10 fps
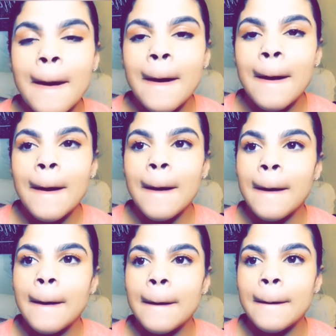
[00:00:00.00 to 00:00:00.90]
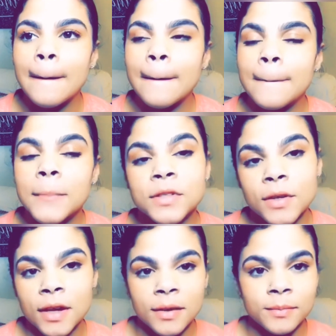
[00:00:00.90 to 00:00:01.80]
So yeah,
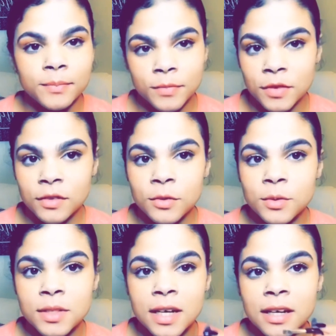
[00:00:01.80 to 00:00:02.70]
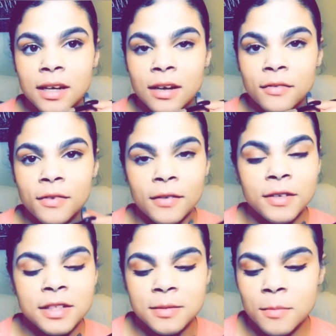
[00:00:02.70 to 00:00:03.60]
use a very
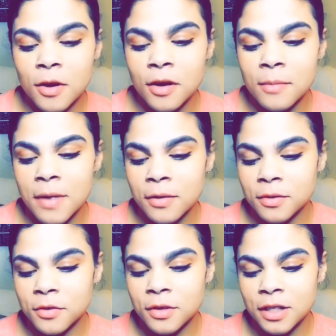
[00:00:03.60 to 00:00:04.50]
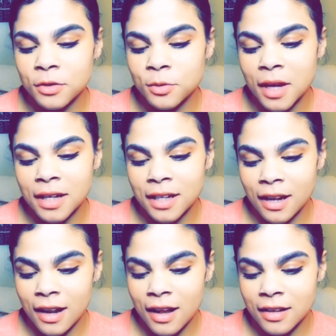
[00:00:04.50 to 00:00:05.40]
small amount. You really do not need a lot,
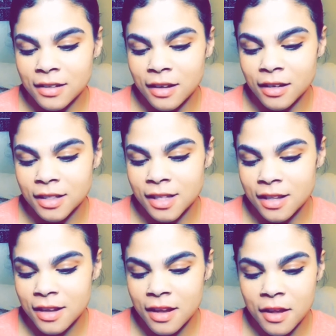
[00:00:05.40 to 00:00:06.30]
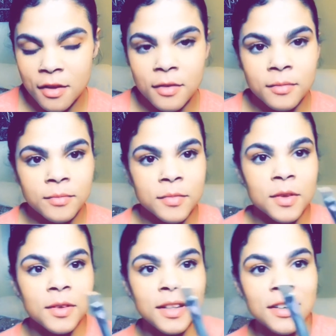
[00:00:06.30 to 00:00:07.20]
honestly. So
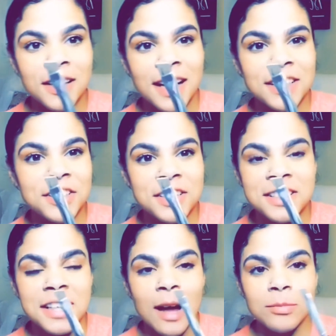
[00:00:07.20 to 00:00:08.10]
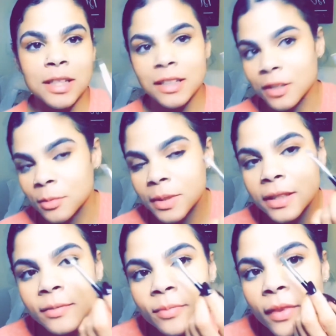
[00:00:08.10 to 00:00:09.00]
literally I just tapped it a little bit
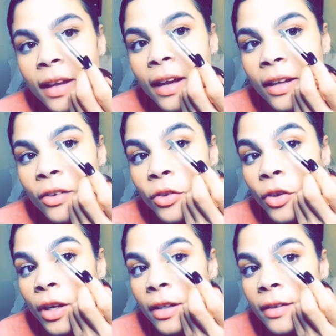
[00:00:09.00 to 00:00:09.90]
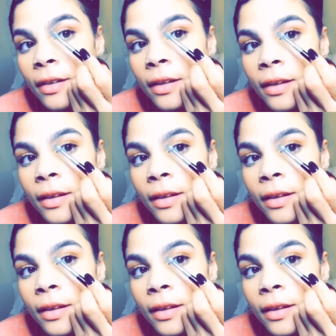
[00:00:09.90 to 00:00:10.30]
and you start concealing.